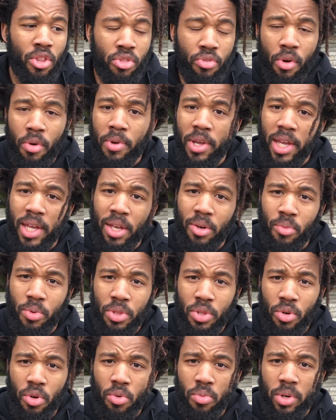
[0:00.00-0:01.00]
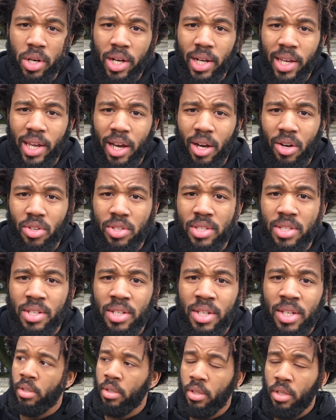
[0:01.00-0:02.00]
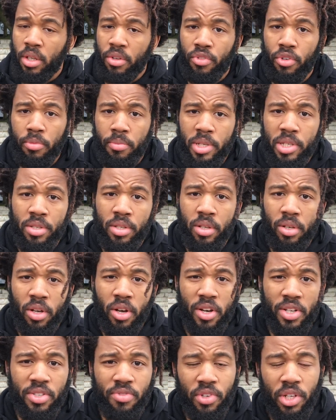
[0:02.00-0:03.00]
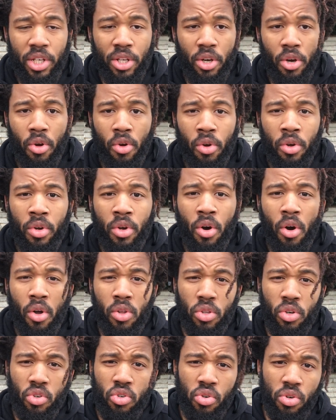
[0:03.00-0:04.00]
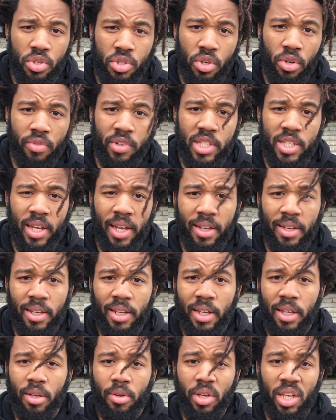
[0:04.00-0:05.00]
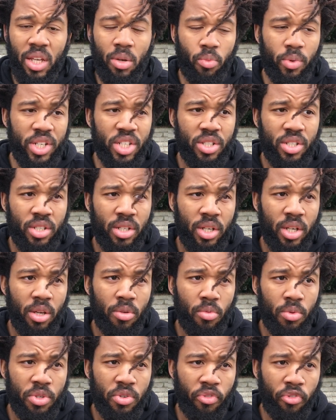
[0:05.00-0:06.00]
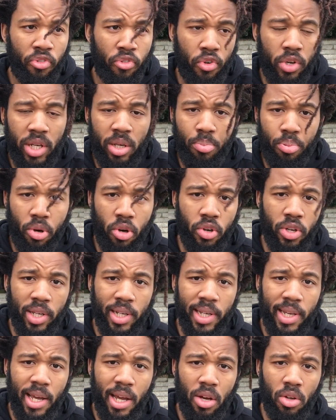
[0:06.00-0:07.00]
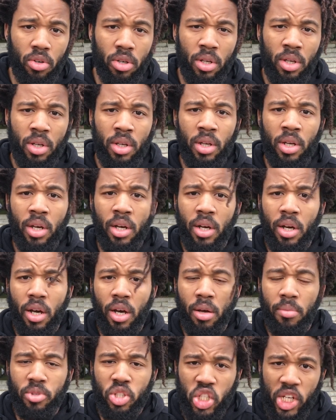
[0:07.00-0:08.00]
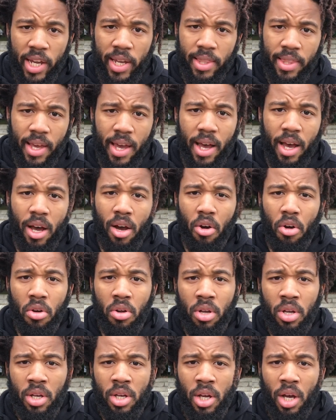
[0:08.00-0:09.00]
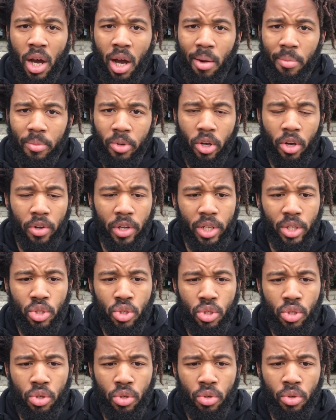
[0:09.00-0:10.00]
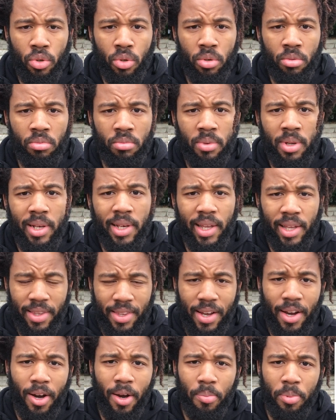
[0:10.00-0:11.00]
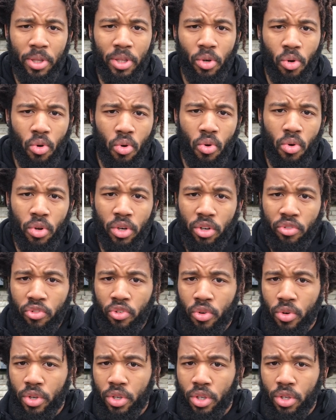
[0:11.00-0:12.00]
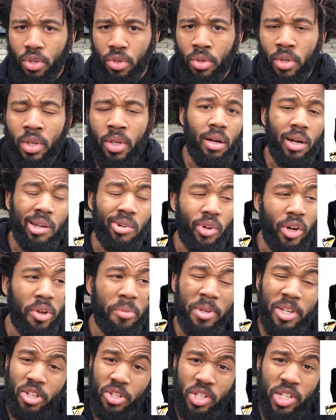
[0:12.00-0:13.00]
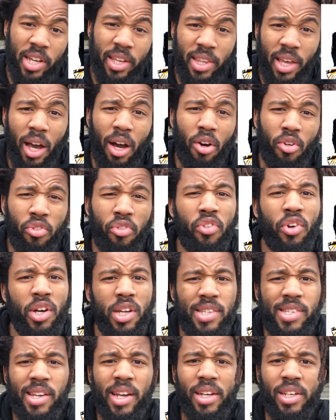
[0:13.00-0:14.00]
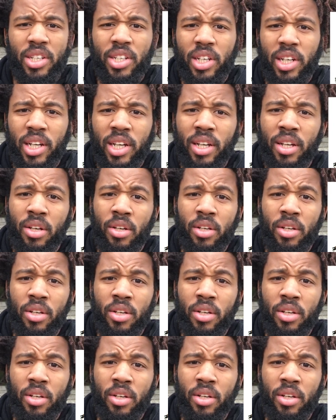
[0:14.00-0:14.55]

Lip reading: throw it in with your workouts. If you missed the last video on the crossover technique, in which it was fully broken down, check that out. I'm going to link that up in the corner for you. I'd recommend you check that out first, actually.